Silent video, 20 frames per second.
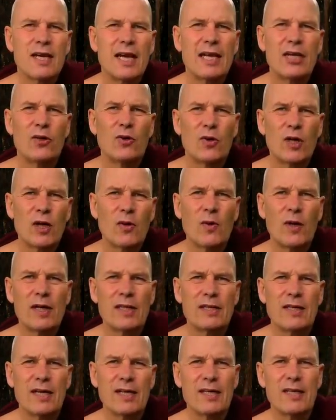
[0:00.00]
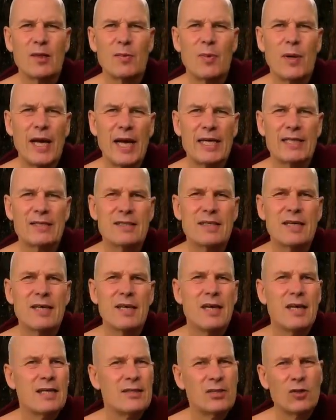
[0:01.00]
and look at what it done in the past,
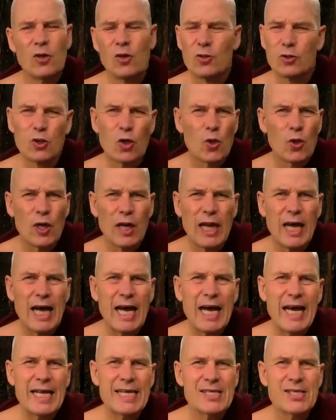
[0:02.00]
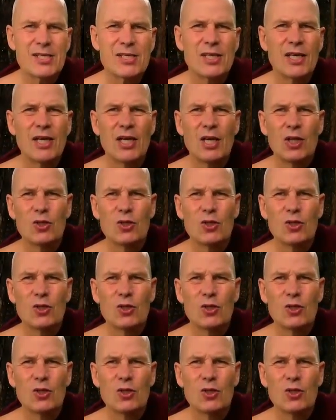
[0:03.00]
told lies,